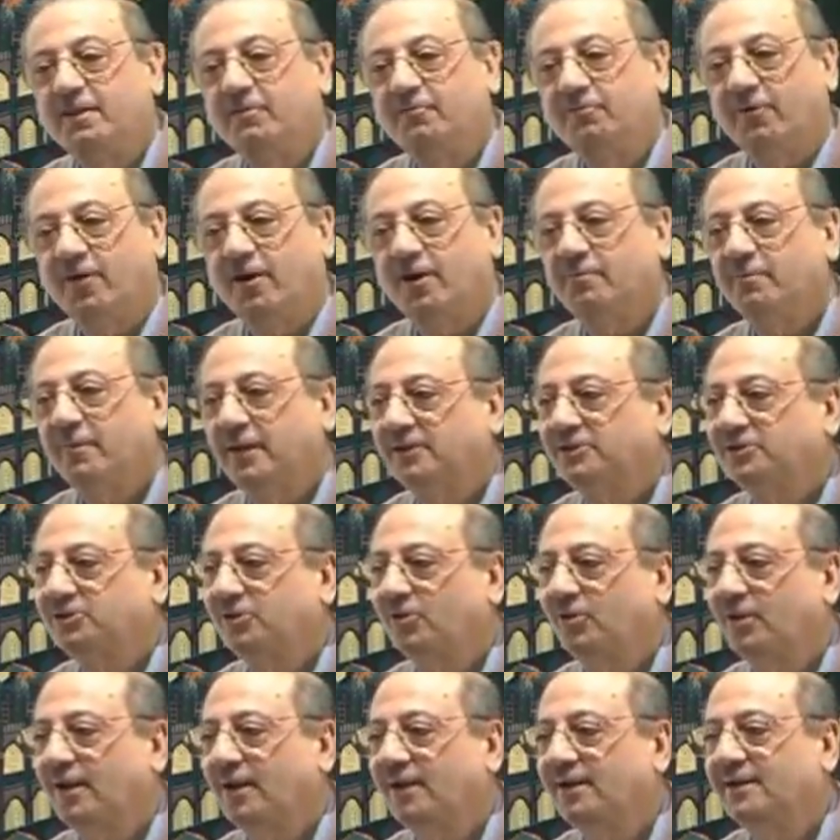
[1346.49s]
for
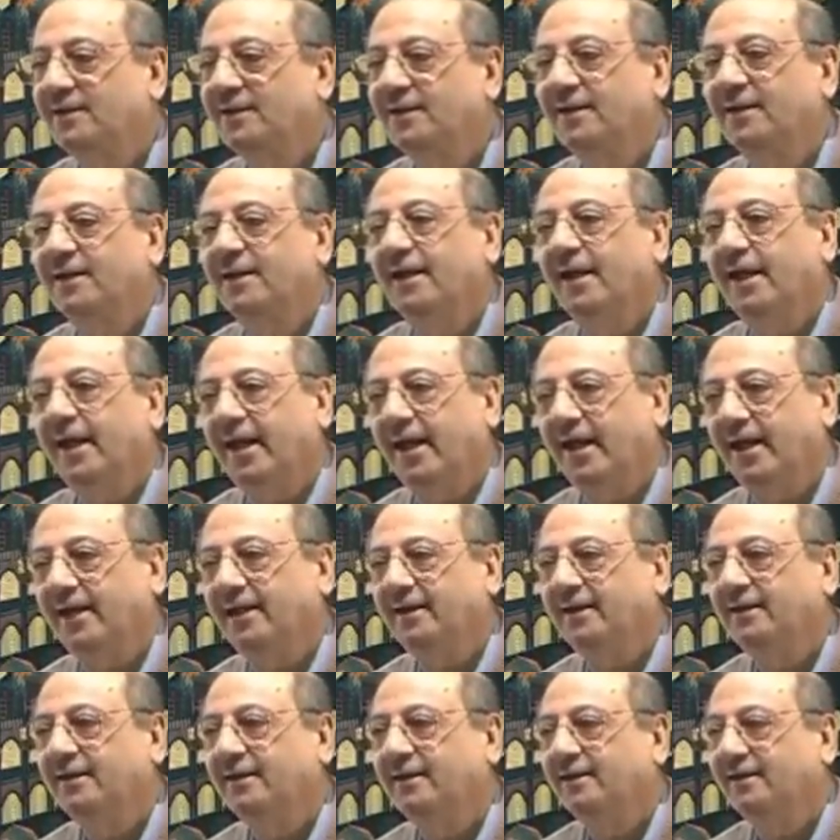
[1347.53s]
masculine
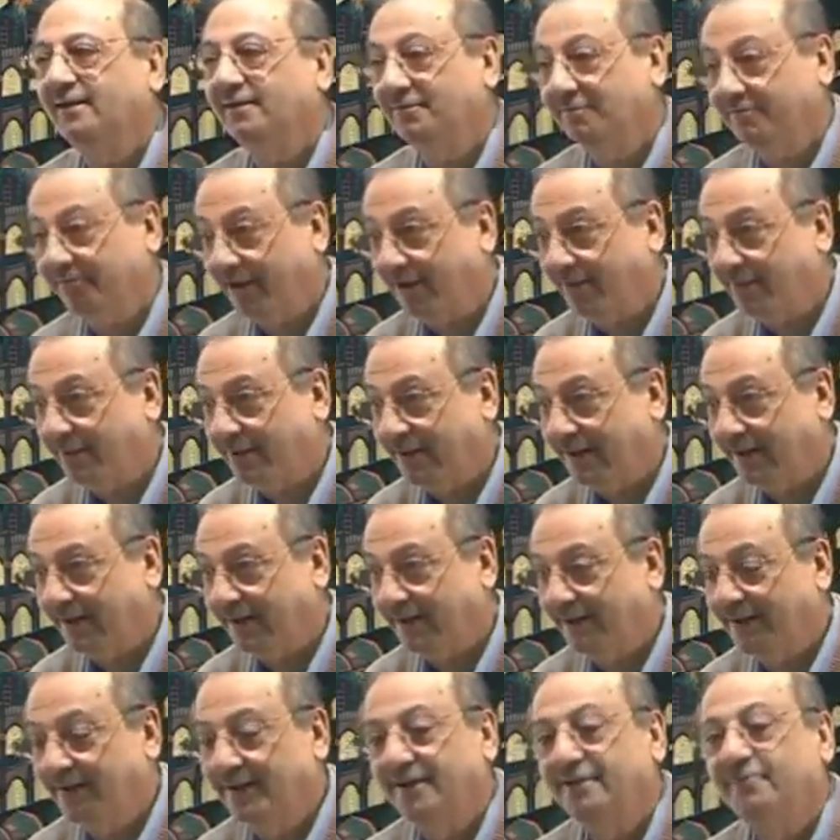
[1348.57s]
and
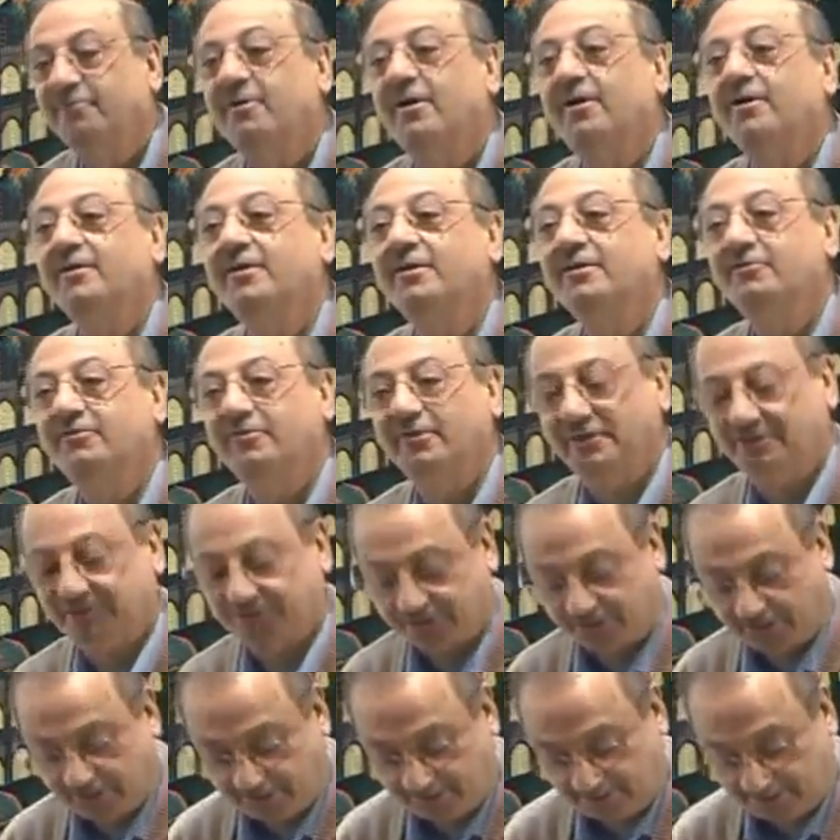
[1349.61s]
feminine. Very
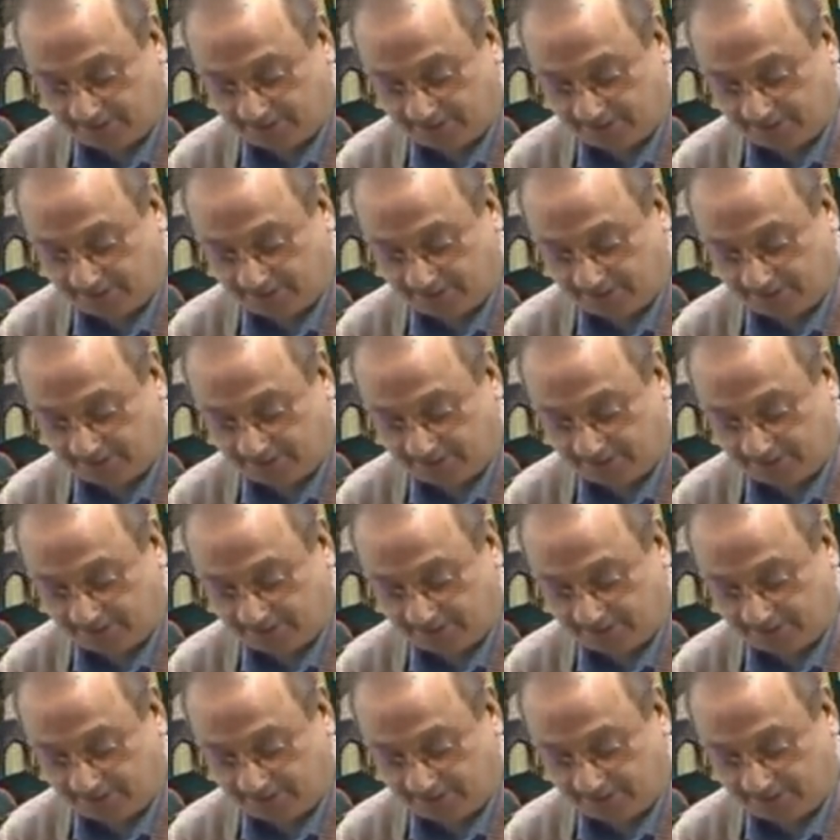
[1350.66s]
interesting.